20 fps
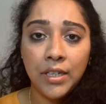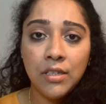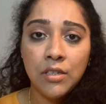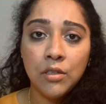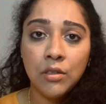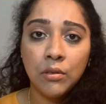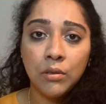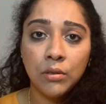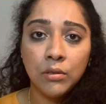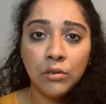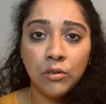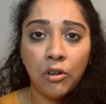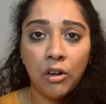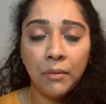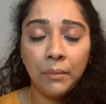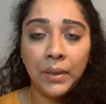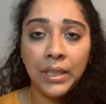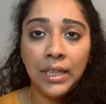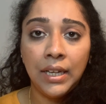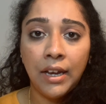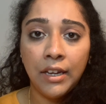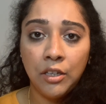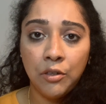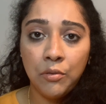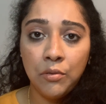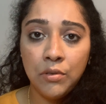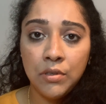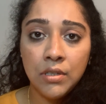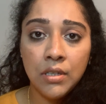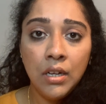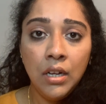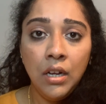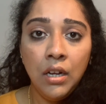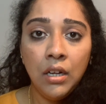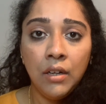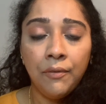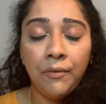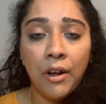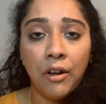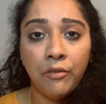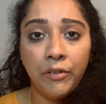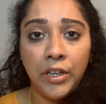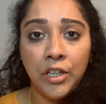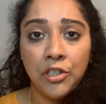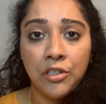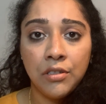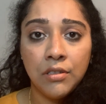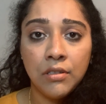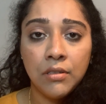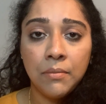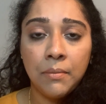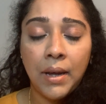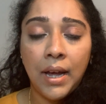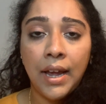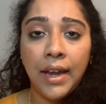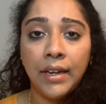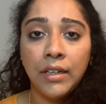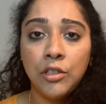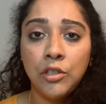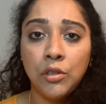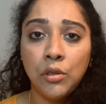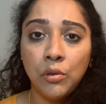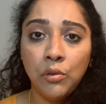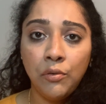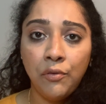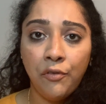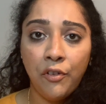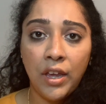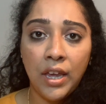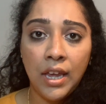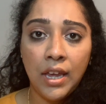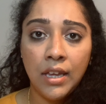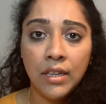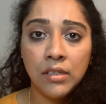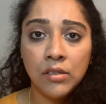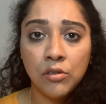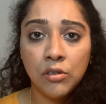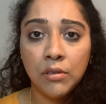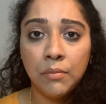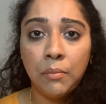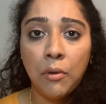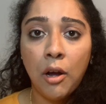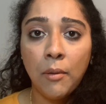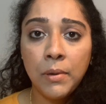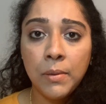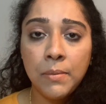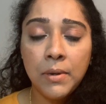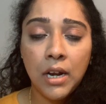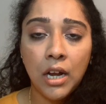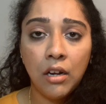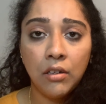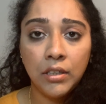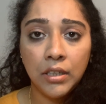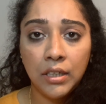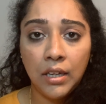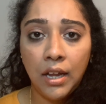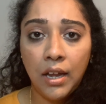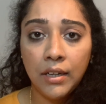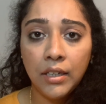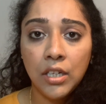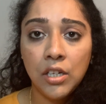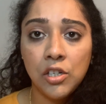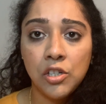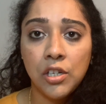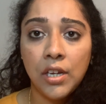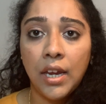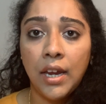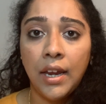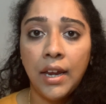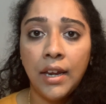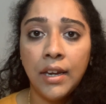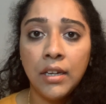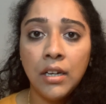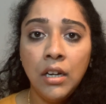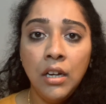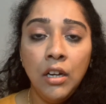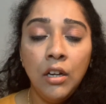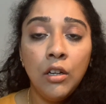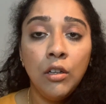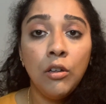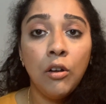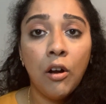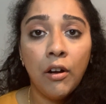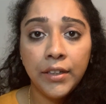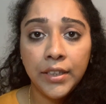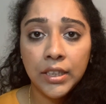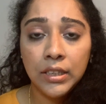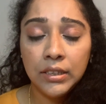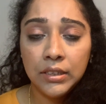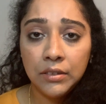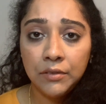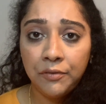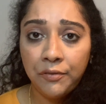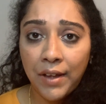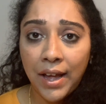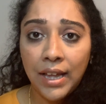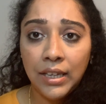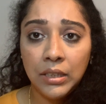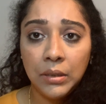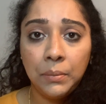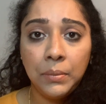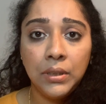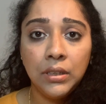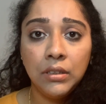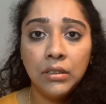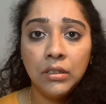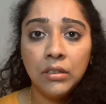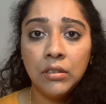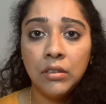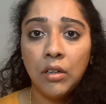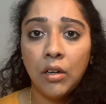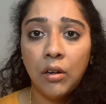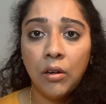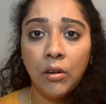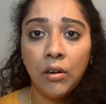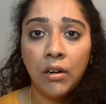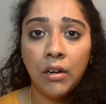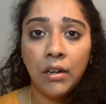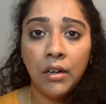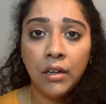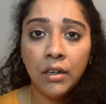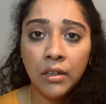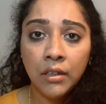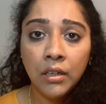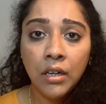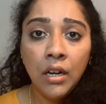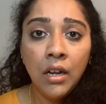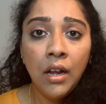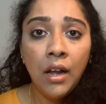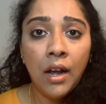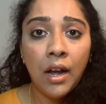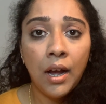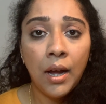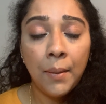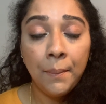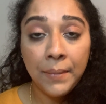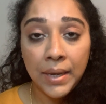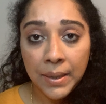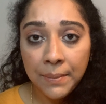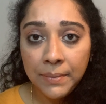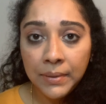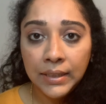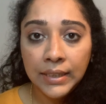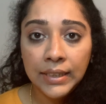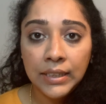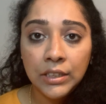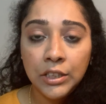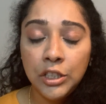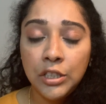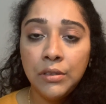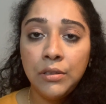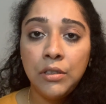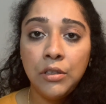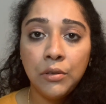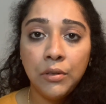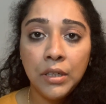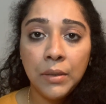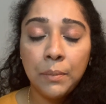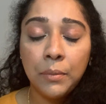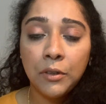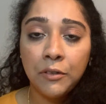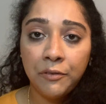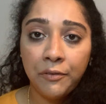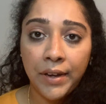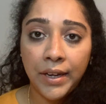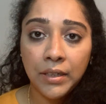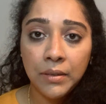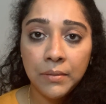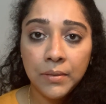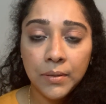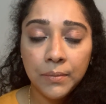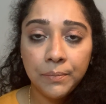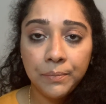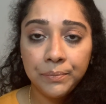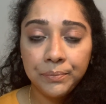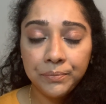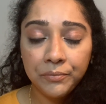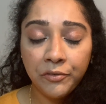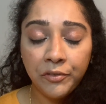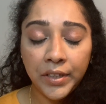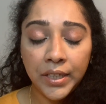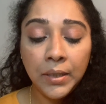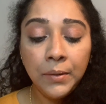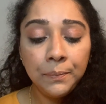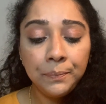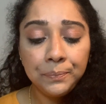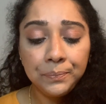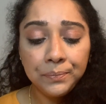So normally I use foundation by Too Faced or Bobbi Brown in Honey Shade, L'Oreal Infallible, or Maybelline Dewy Perfect Fit.